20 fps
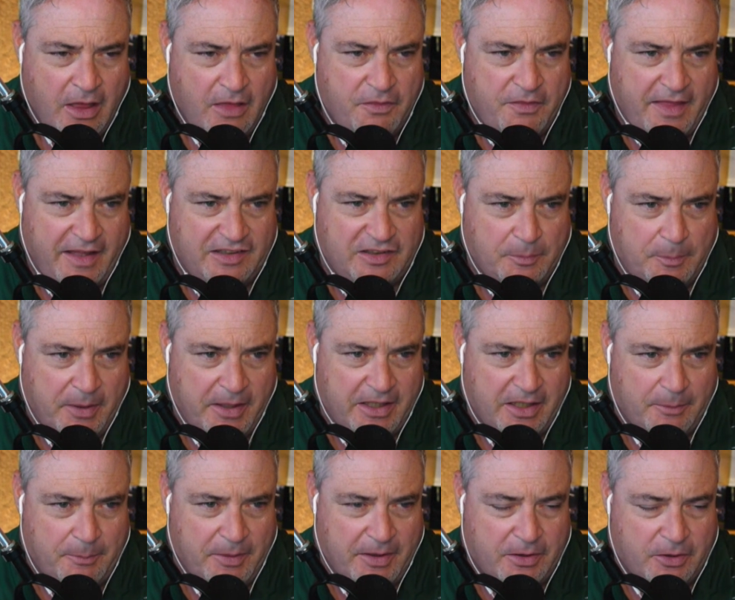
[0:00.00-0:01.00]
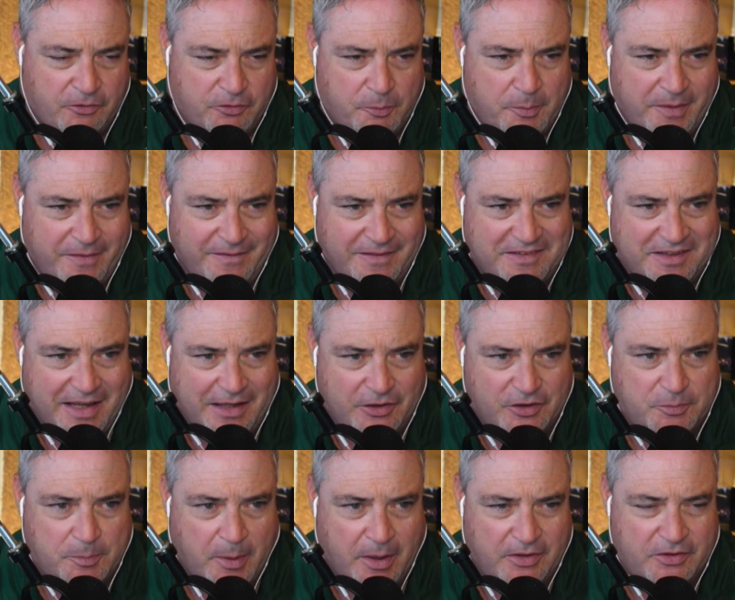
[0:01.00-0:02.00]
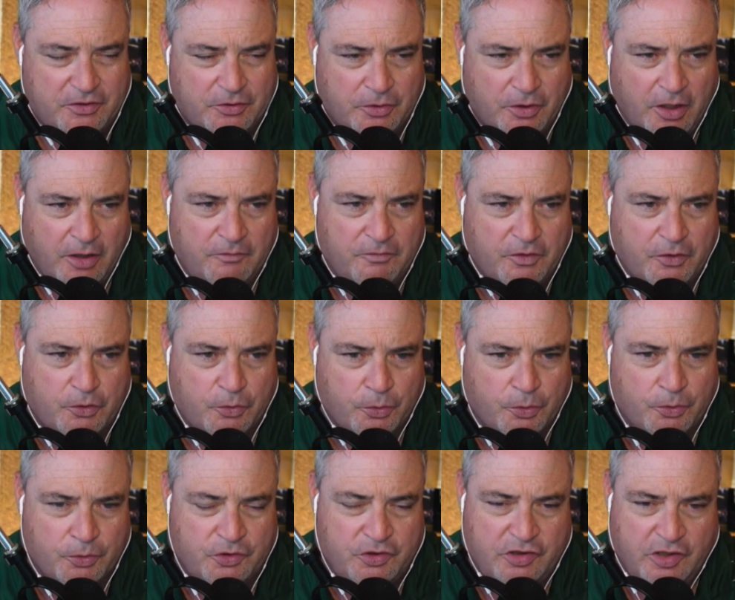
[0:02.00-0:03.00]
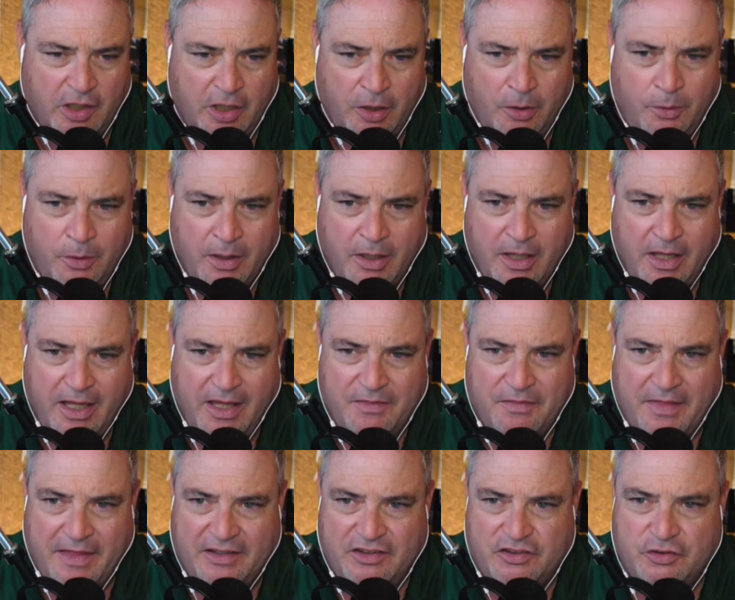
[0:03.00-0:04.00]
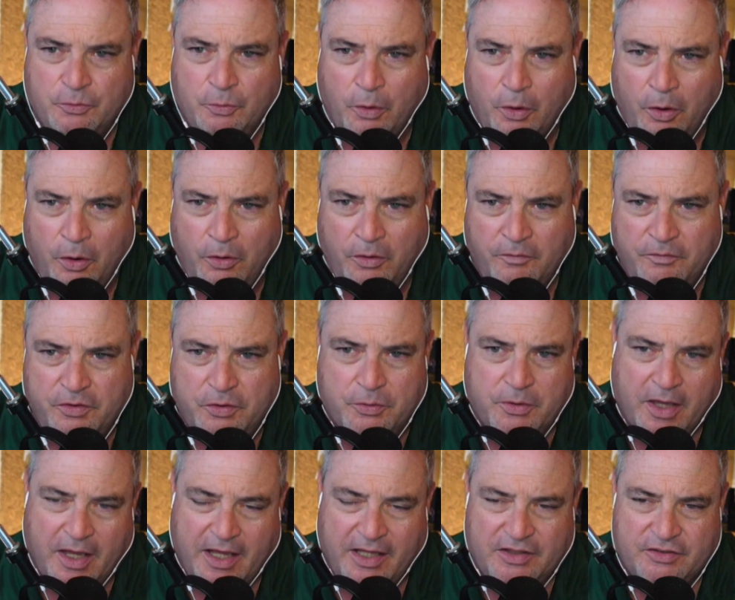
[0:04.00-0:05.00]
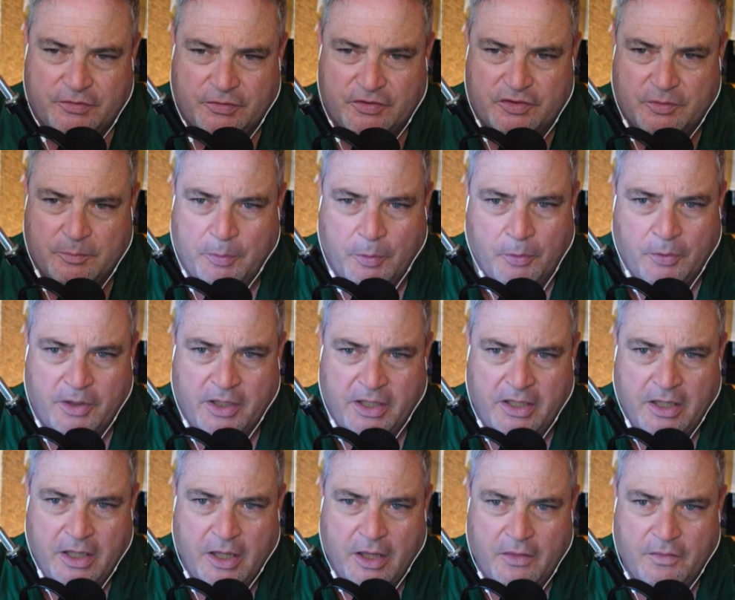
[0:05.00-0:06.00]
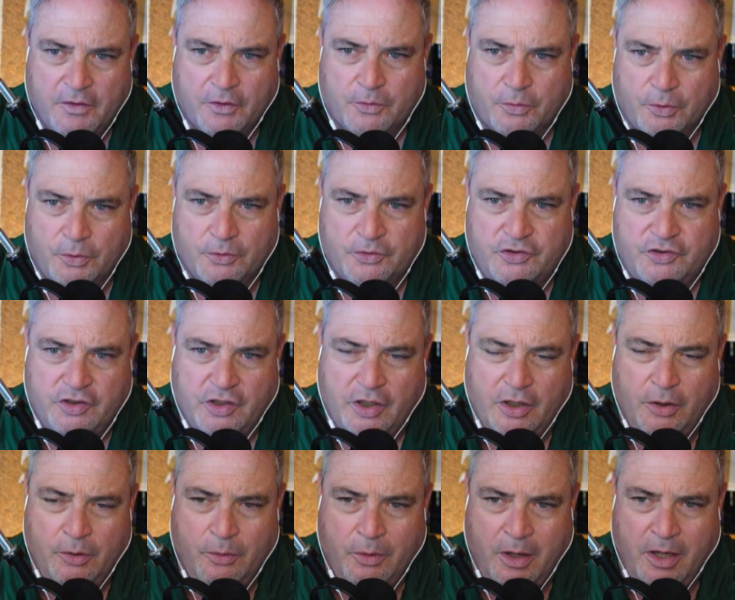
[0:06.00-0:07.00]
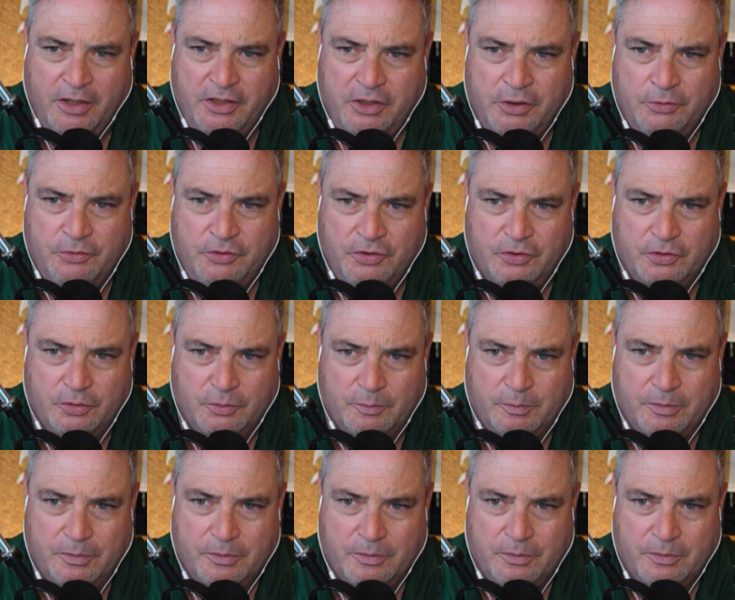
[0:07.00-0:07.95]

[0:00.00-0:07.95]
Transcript: Thanks to Pig in a Pickle for being the title sponsor of The Krug Show, and thanks to all of you guys for supporting The Krug Show on YouTube.